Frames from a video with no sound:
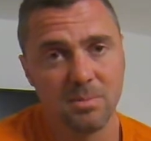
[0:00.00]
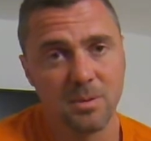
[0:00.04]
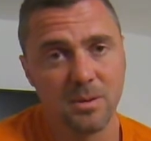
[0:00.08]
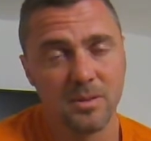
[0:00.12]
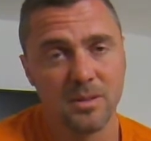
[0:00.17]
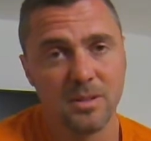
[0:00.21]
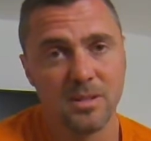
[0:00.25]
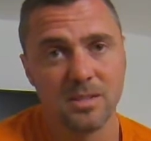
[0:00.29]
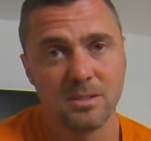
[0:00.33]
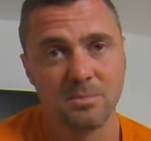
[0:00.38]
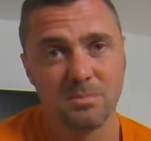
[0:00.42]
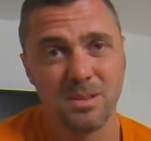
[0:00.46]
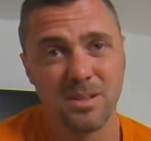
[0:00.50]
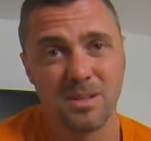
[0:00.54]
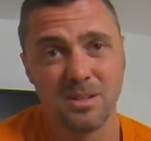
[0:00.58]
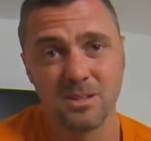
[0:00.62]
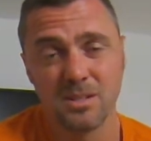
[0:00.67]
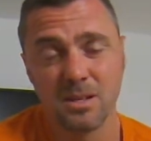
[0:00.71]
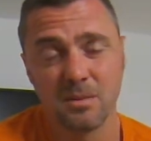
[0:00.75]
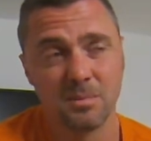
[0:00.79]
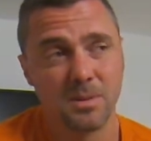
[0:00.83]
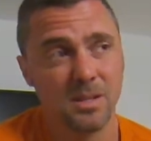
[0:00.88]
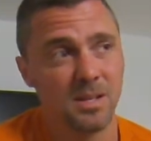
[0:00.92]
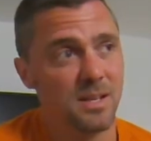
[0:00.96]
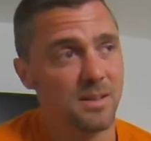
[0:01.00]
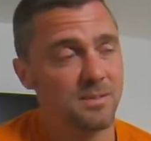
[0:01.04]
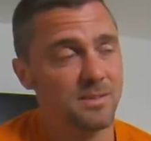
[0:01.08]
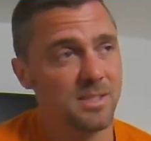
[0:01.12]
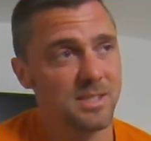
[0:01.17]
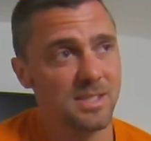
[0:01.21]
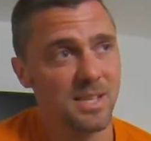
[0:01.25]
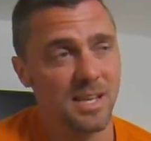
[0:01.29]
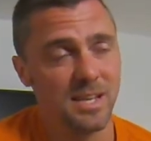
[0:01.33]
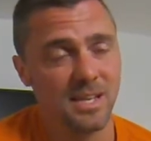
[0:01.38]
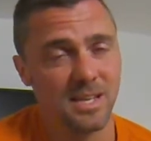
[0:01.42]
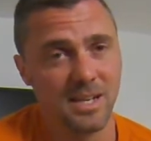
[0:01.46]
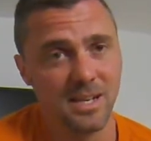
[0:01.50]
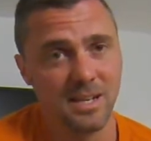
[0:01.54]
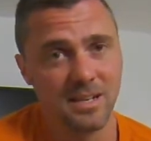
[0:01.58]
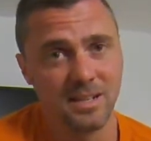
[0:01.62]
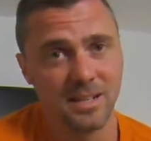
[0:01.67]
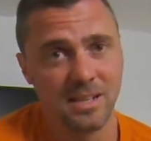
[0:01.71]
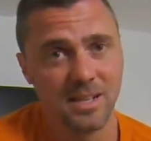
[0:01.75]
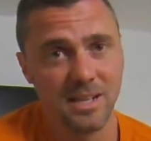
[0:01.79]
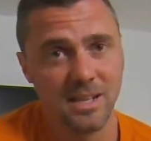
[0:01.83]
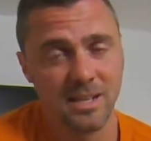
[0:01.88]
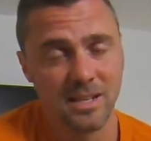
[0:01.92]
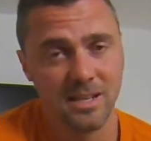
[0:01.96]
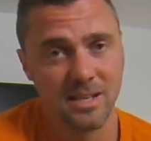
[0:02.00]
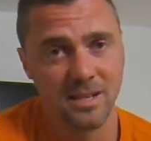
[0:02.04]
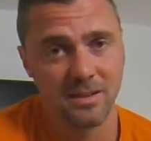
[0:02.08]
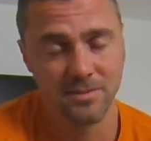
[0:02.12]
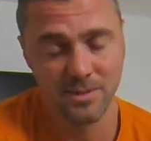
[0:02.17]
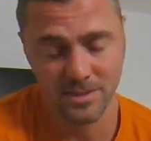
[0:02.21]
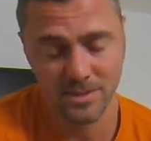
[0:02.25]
on this because I'm going to have to take it out and clean it every